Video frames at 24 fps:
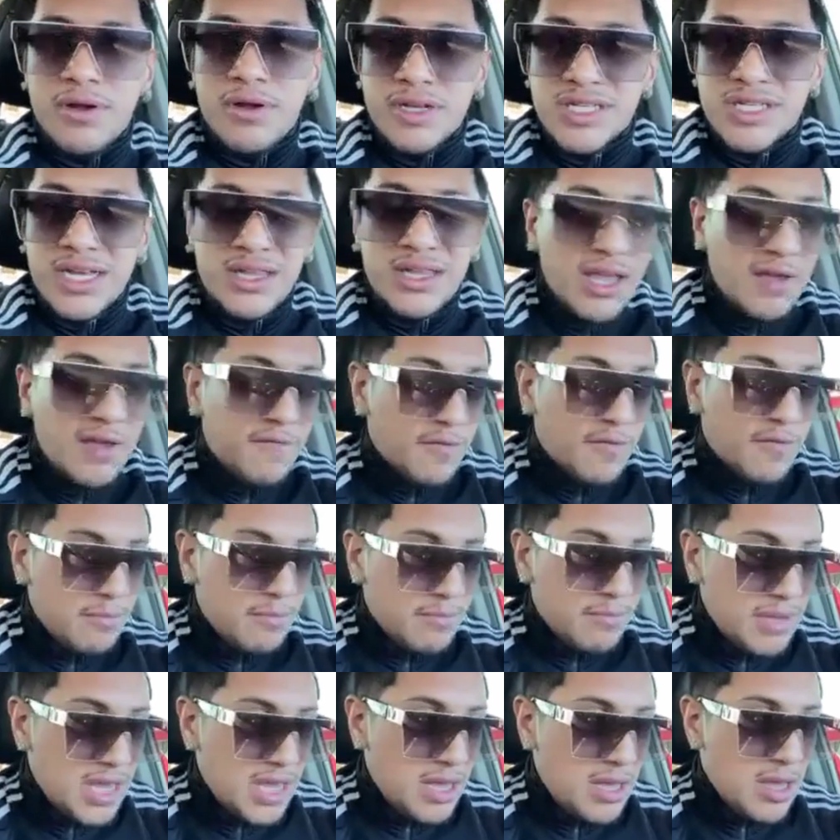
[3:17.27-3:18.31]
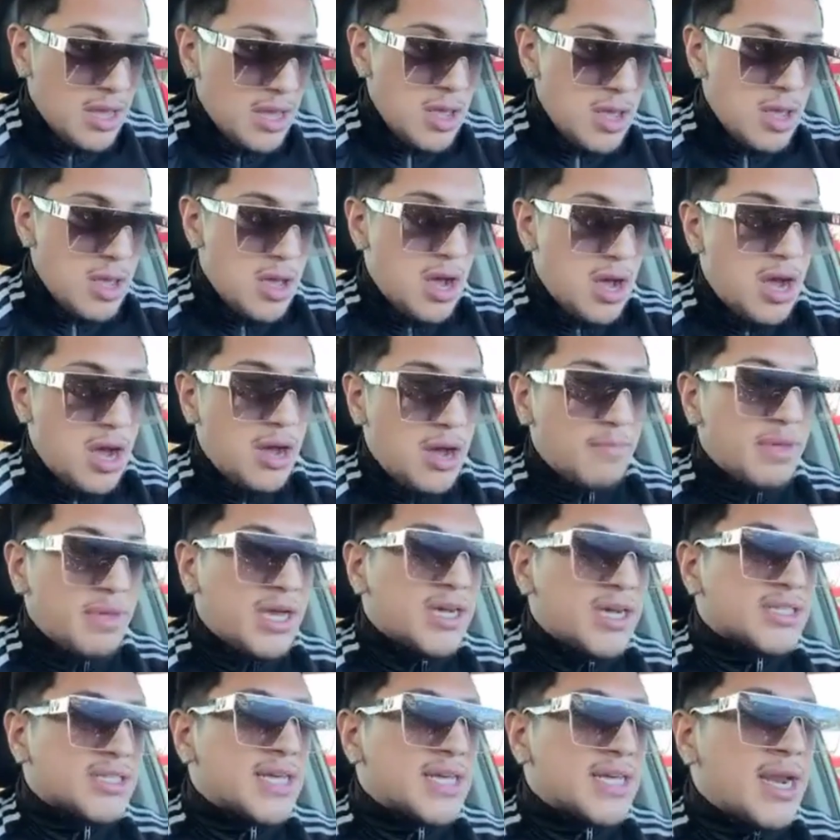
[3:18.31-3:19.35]
I think for me,
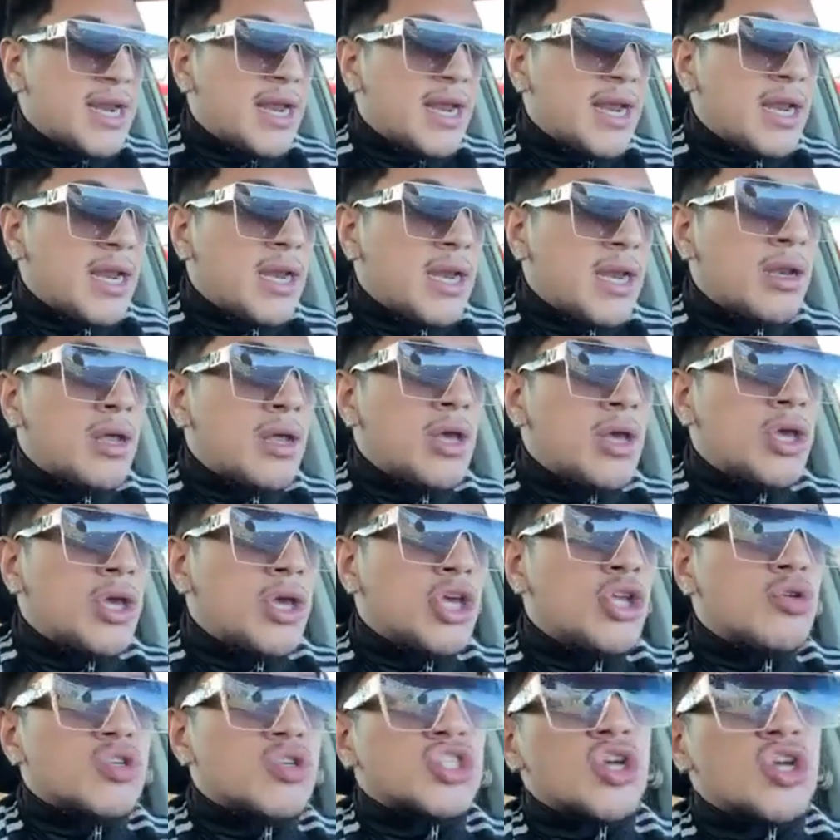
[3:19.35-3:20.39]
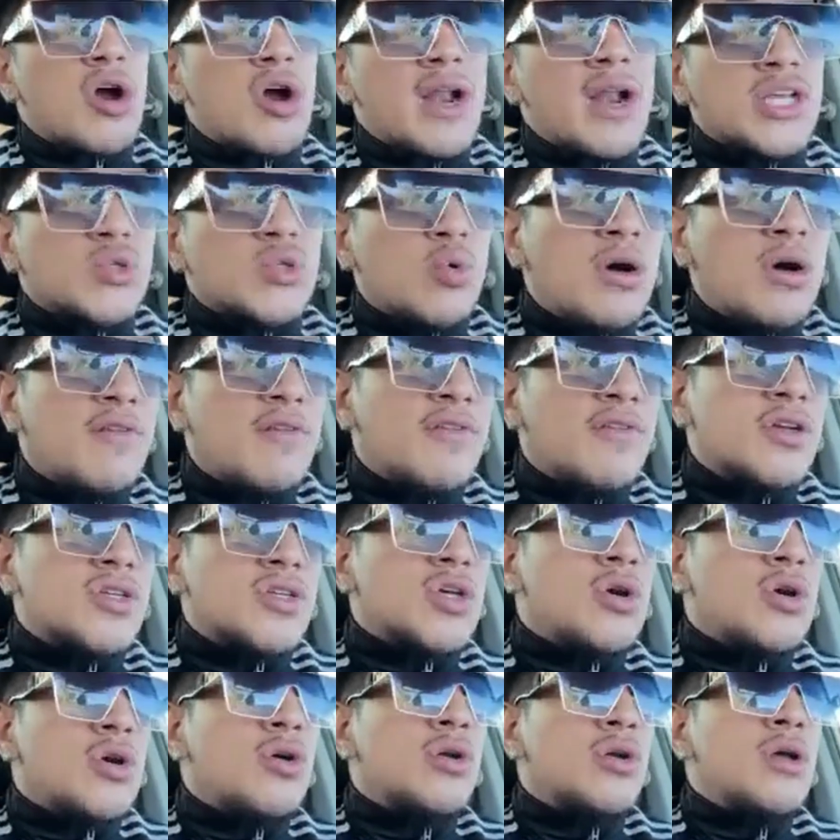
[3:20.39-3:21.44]
because I didn't, start at 12
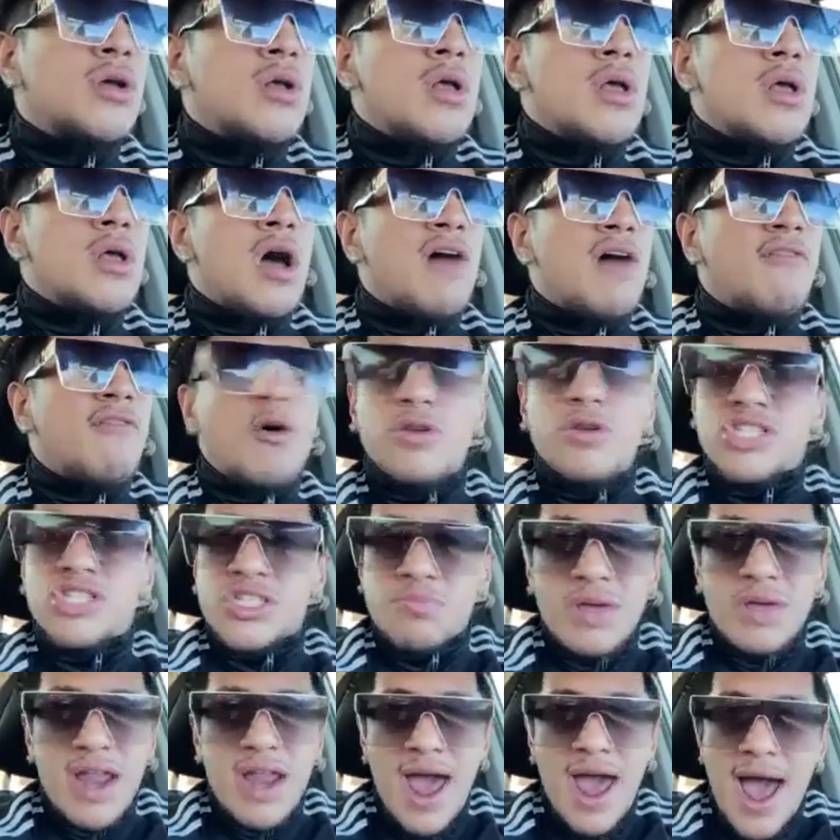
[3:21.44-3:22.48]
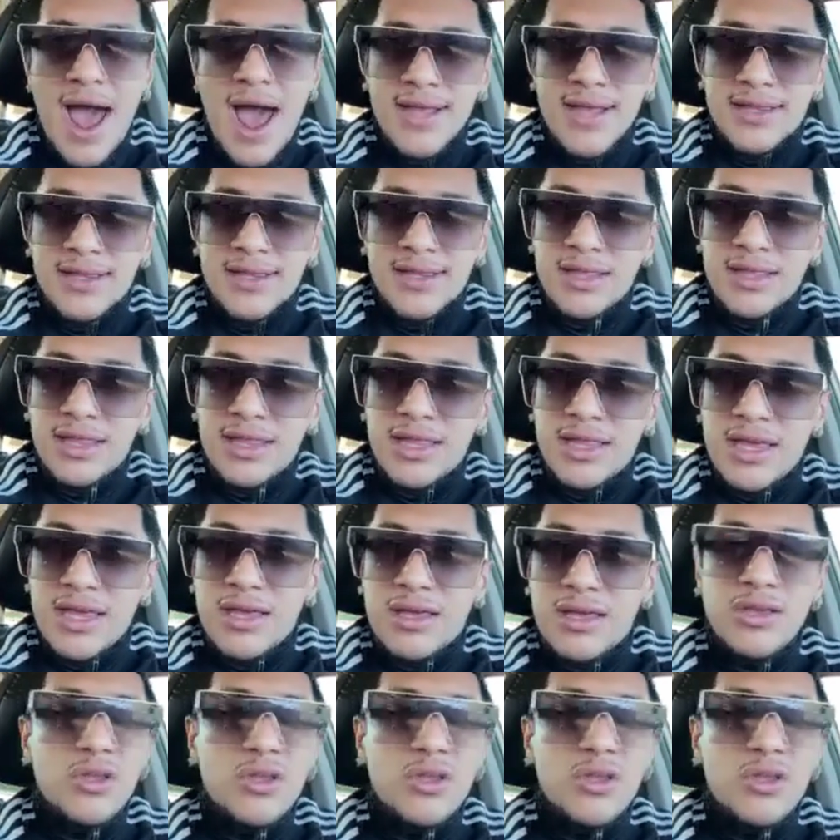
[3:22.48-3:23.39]
years old, I've always just been an athlete.